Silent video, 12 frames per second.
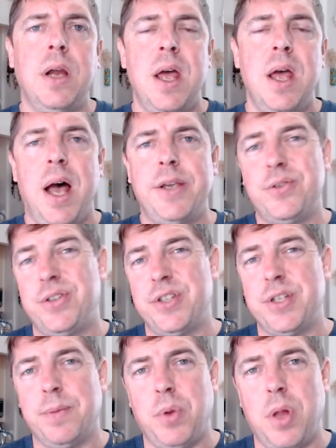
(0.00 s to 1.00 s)
I used
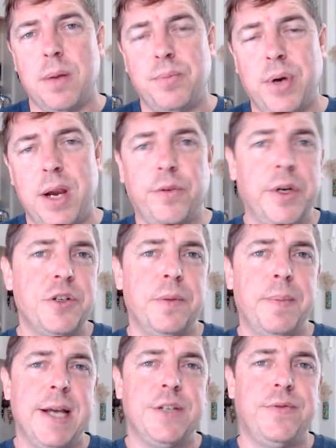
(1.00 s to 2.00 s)
Ziploc brand freezer
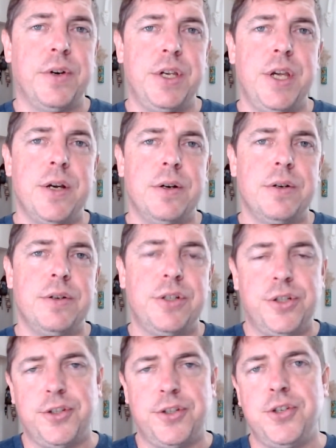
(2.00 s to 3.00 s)
bags for years,
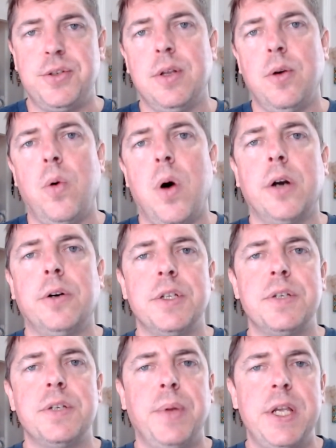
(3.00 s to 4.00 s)
just using the water
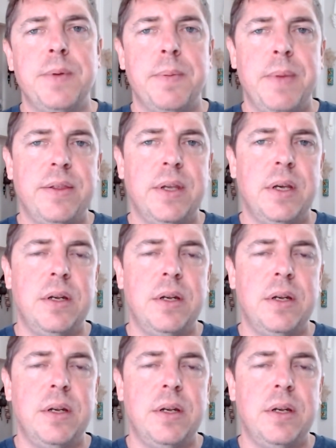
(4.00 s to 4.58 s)
displacement method.